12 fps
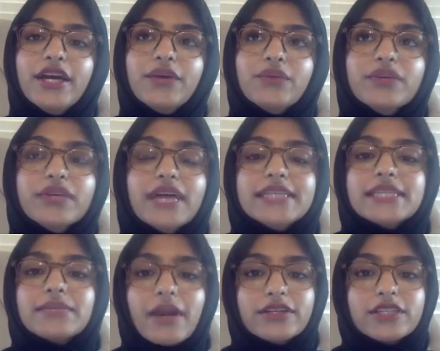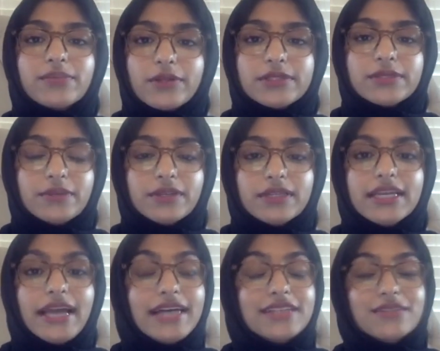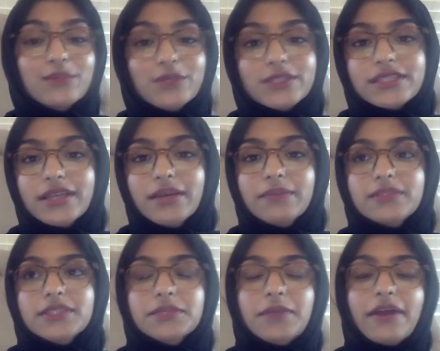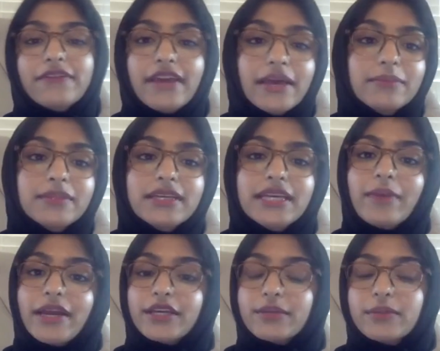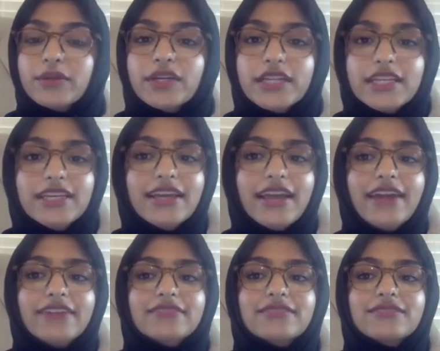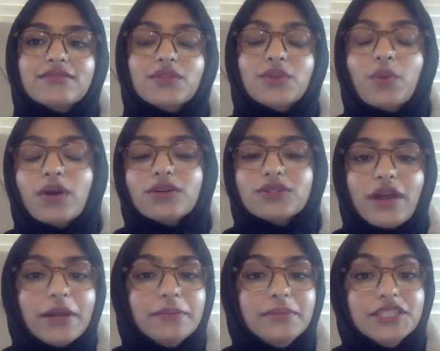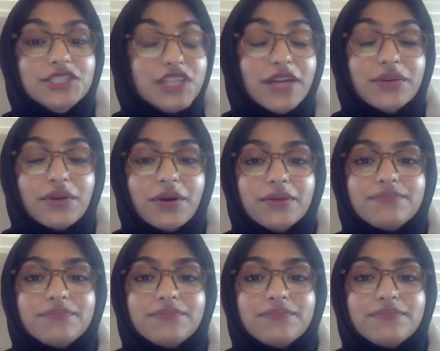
realizing my responsibility as a Muslim to my family, my community, and the world around me in general.